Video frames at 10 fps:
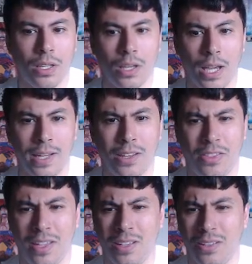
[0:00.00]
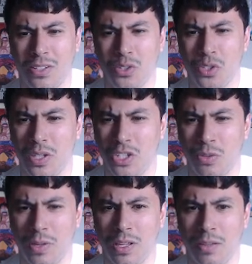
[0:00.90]
and I think there's also an
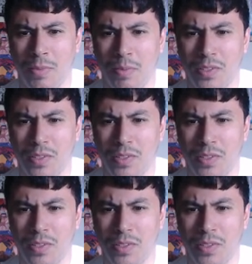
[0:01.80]
issue where maybe